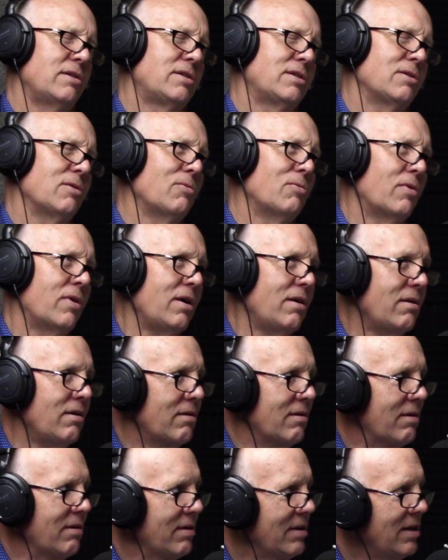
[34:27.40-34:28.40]
It's so
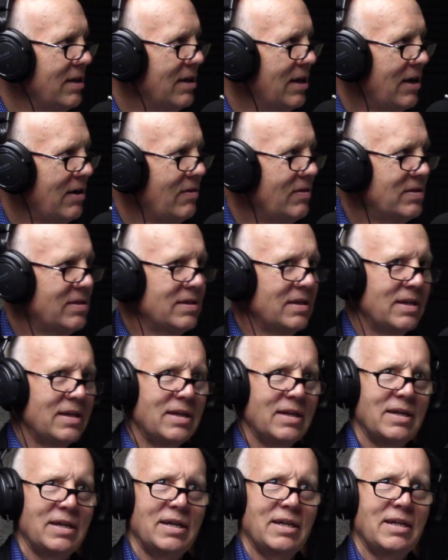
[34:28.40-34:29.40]
wrong. You know,
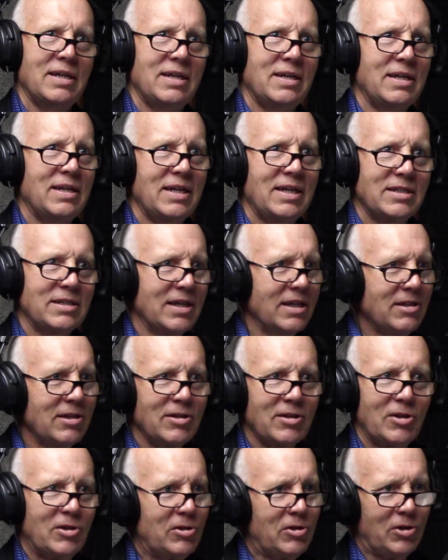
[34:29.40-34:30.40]
it has nothing
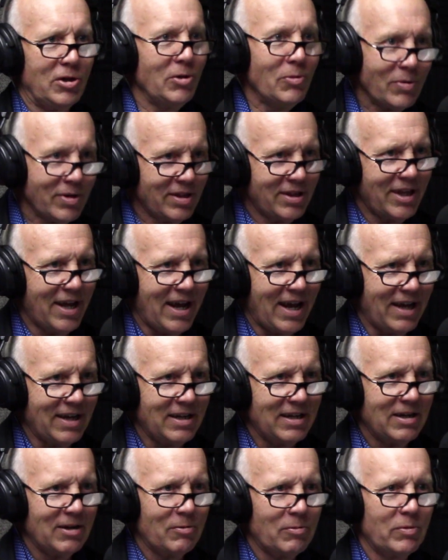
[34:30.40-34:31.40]
to do with that.
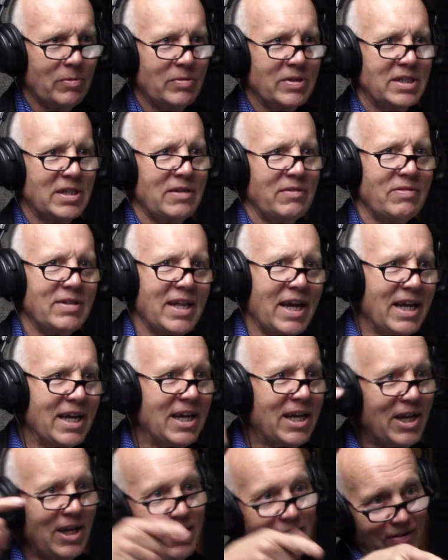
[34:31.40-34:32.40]
You know, we're receiving that
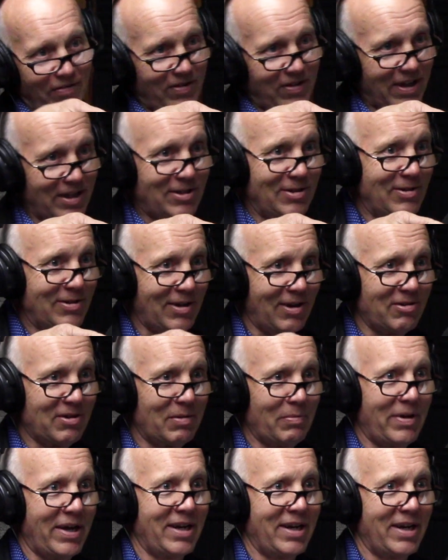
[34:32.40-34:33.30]
gift that you talked about.